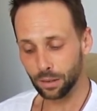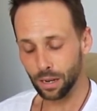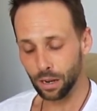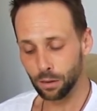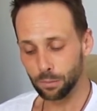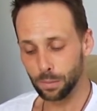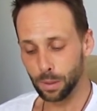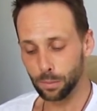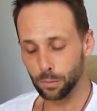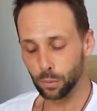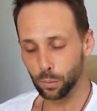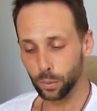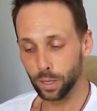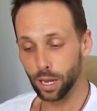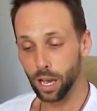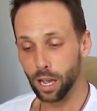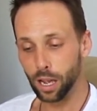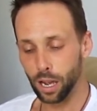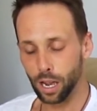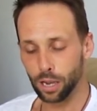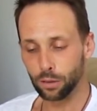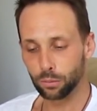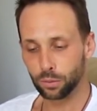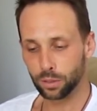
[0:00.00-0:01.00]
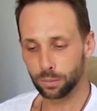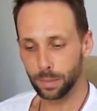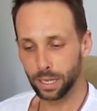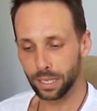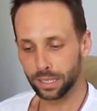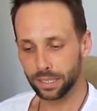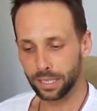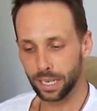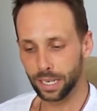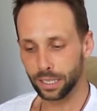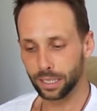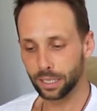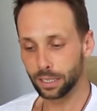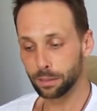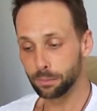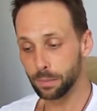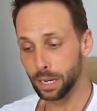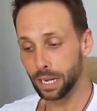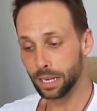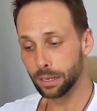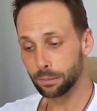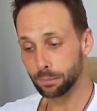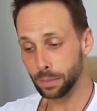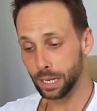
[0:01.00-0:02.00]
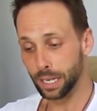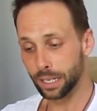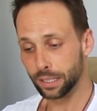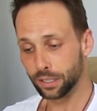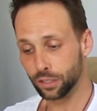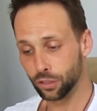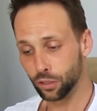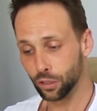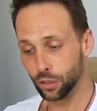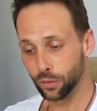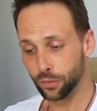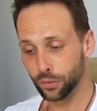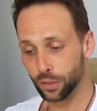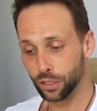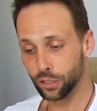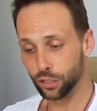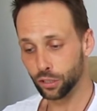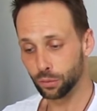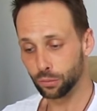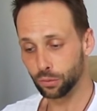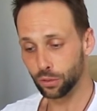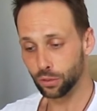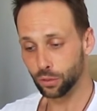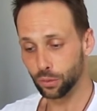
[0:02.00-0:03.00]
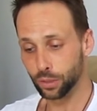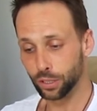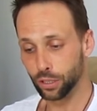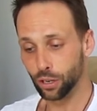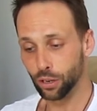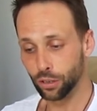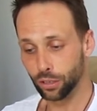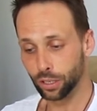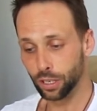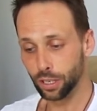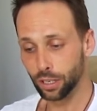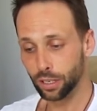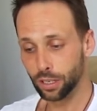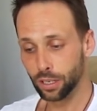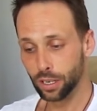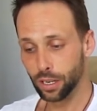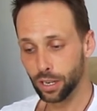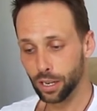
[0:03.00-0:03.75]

I remember when I was meditating and my ex-girlfriend, she was doing yoga.